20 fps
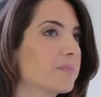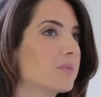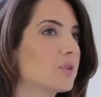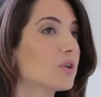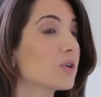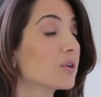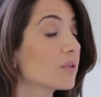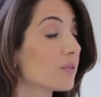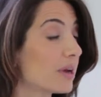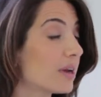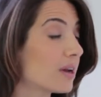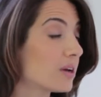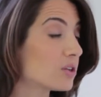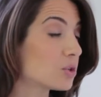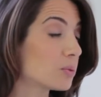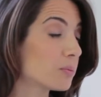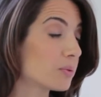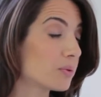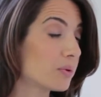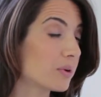you're a great
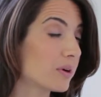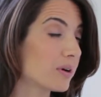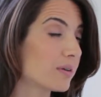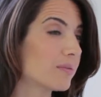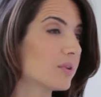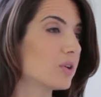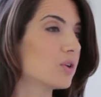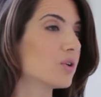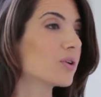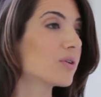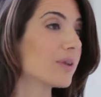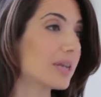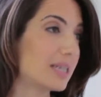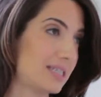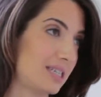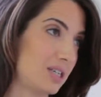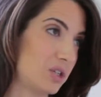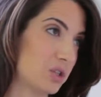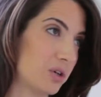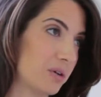entrepreneur, you're a great
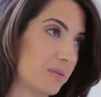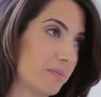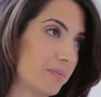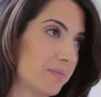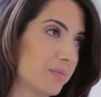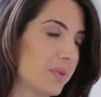teacher.